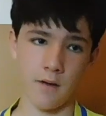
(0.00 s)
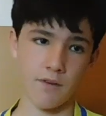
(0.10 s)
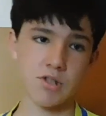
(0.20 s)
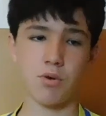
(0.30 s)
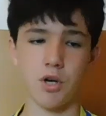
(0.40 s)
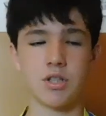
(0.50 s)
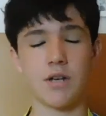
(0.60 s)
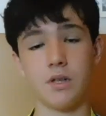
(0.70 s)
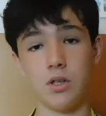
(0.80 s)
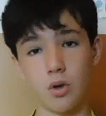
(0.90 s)
This will also
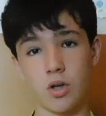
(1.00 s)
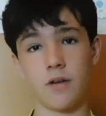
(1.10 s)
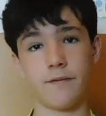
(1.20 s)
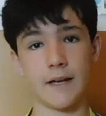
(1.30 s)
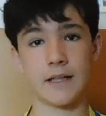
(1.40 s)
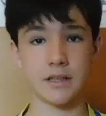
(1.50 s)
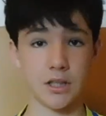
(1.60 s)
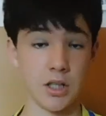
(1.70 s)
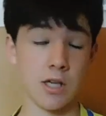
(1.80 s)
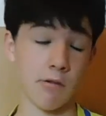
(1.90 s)
have a knock-on effect
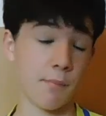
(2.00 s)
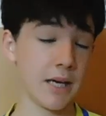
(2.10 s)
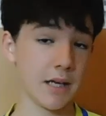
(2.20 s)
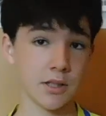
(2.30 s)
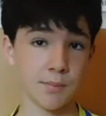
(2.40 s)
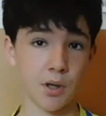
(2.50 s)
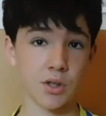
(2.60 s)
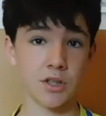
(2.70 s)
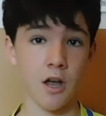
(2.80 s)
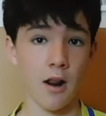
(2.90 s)
to European
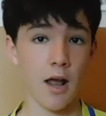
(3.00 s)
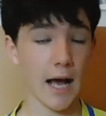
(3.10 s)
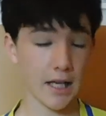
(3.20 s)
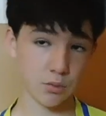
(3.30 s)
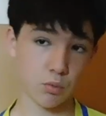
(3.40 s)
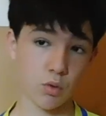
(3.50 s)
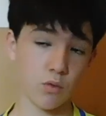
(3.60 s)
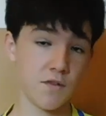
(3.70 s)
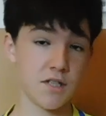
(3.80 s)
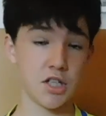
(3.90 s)
spots, as
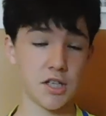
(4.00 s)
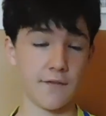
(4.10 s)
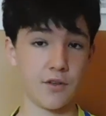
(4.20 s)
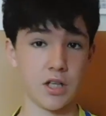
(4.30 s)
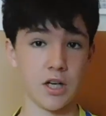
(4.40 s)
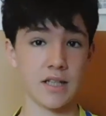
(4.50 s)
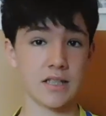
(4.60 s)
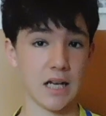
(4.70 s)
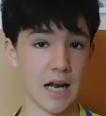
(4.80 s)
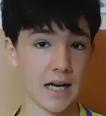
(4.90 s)
Wolves, Sheffield
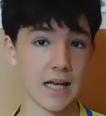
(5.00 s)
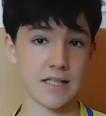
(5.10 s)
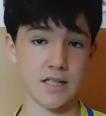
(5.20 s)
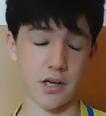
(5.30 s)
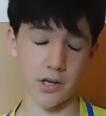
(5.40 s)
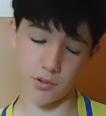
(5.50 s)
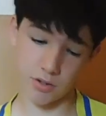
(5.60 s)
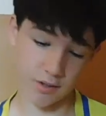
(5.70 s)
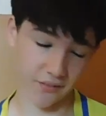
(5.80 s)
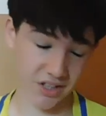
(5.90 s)
United and Leicester are
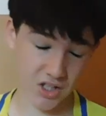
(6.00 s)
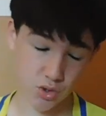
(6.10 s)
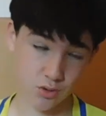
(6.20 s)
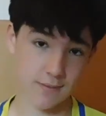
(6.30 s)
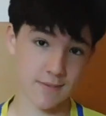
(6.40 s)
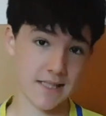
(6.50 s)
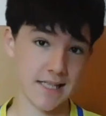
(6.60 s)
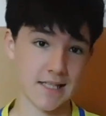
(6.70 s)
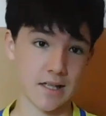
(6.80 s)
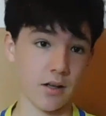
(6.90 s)
also having a dream
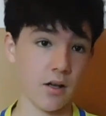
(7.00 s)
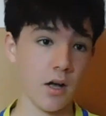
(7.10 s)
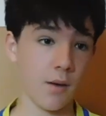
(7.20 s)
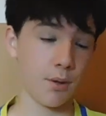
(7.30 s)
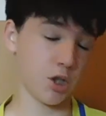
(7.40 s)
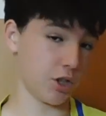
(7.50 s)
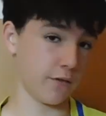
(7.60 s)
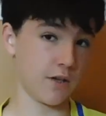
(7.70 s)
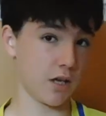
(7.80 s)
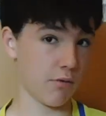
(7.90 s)
season
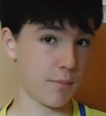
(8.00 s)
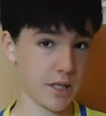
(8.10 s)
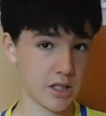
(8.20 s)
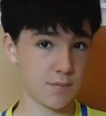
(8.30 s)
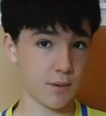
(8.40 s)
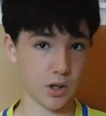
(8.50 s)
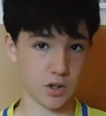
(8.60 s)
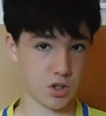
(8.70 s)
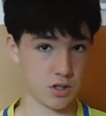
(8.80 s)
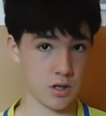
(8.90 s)
pushing for European
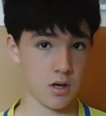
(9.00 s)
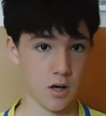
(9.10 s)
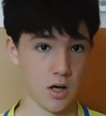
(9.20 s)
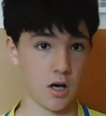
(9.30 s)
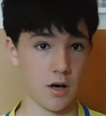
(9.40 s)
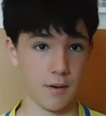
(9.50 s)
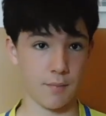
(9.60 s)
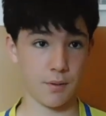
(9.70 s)
spots and